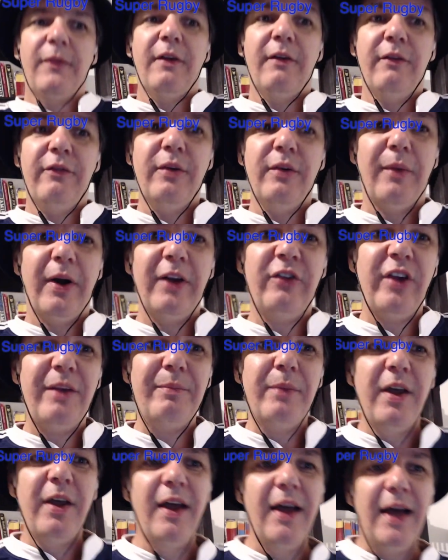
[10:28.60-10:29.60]
for my
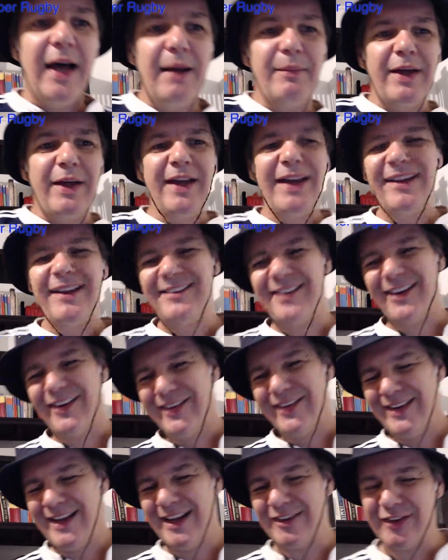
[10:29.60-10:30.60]
team.
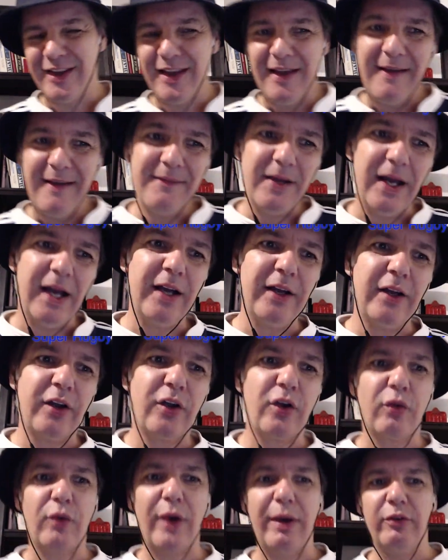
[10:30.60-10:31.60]
So yes,
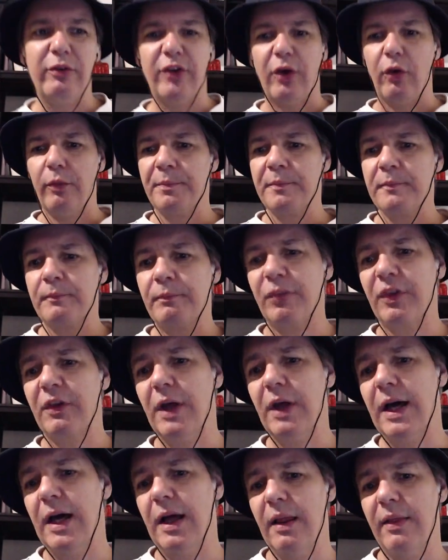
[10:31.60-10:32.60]
great result
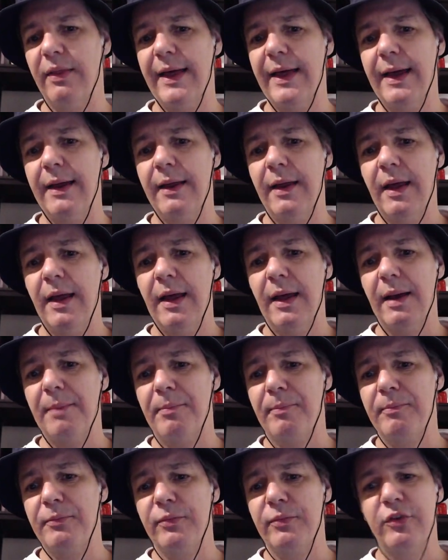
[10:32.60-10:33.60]
there.
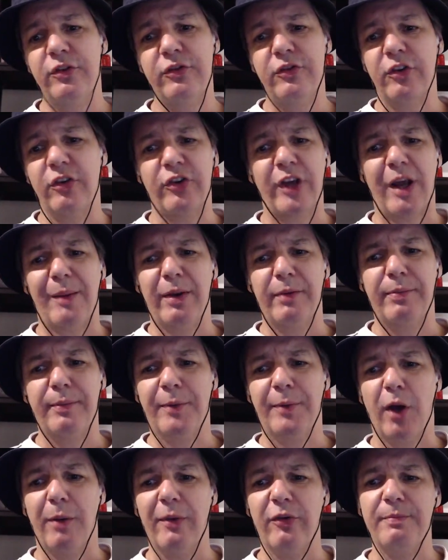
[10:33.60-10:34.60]
Just a couple
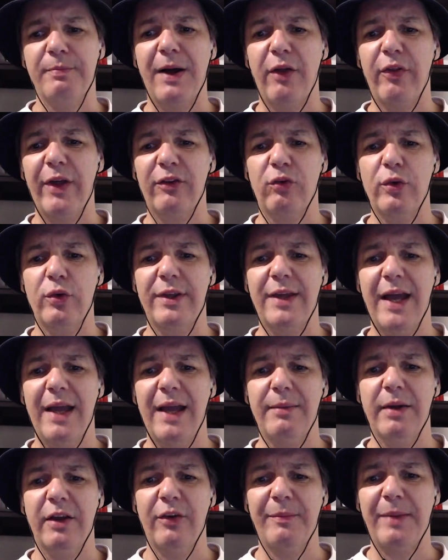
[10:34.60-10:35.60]
of comments about the actual
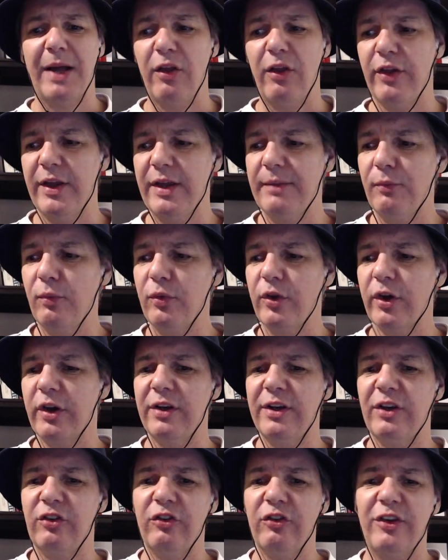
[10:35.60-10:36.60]
game, about the
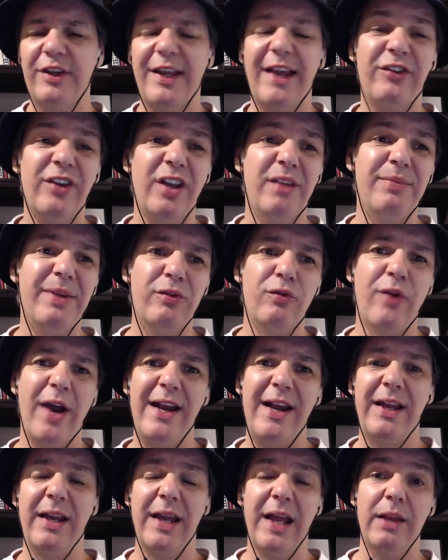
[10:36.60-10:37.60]
conditions. Yes, it had been
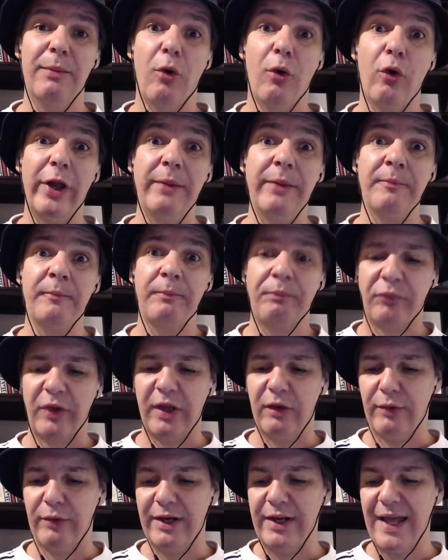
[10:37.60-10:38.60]
raining in the morning.
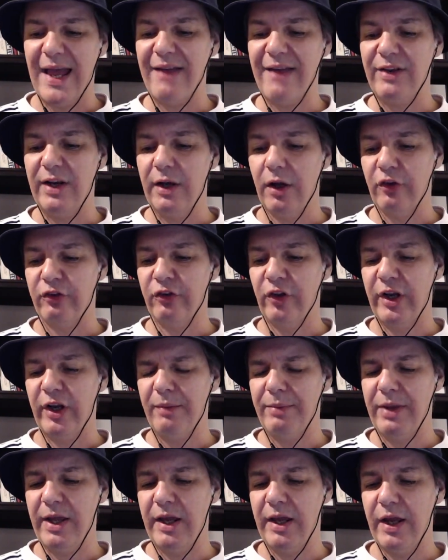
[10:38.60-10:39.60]
It rained heavy last night
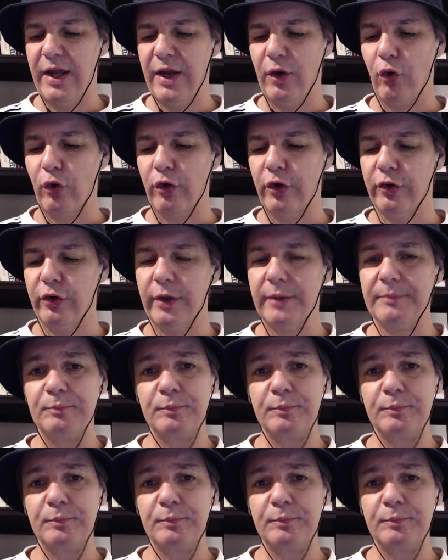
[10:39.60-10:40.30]
up here in Auckland,